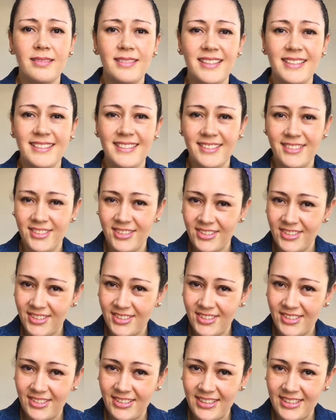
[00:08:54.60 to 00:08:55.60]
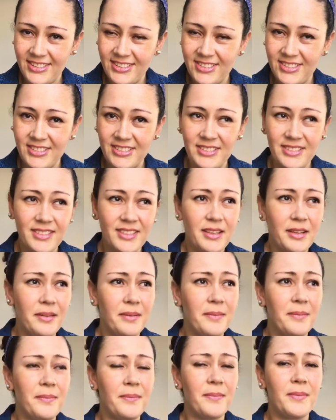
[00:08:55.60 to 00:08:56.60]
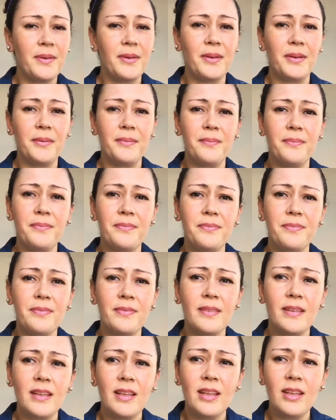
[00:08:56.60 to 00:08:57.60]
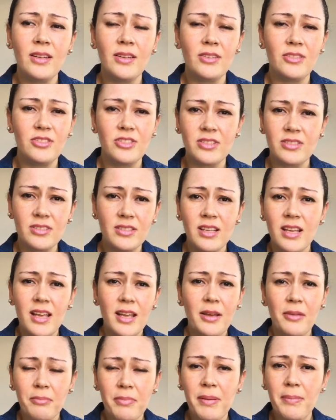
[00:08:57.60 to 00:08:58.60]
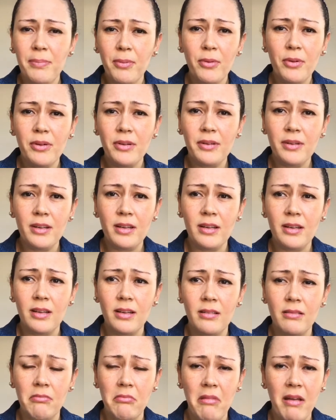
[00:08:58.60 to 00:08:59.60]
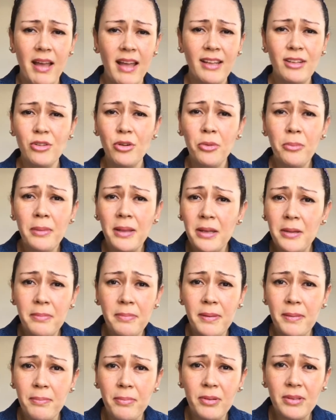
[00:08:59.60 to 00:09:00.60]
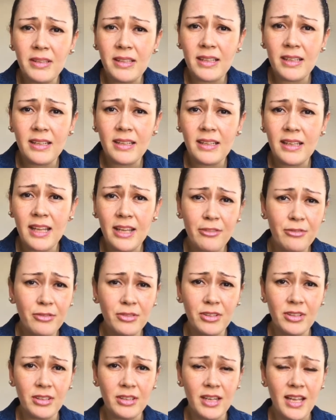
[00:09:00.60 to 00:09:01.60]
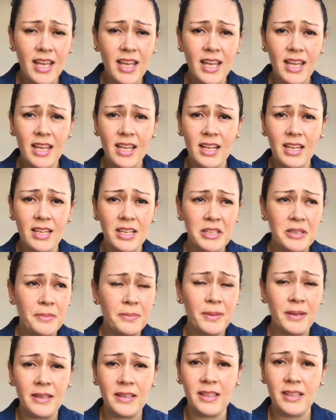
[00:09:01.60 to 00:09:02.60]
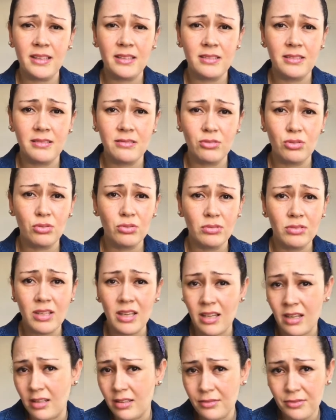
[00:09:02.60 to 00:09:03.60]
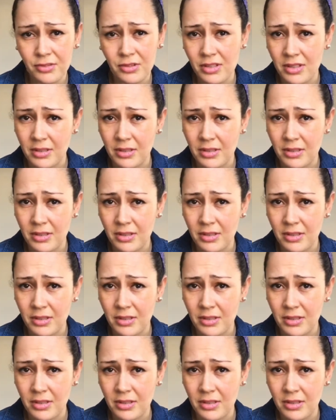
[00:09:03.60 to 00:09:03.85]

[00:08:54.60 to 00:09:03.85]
there's another good question but you know just people uh, i know many people that never had anybody who cared for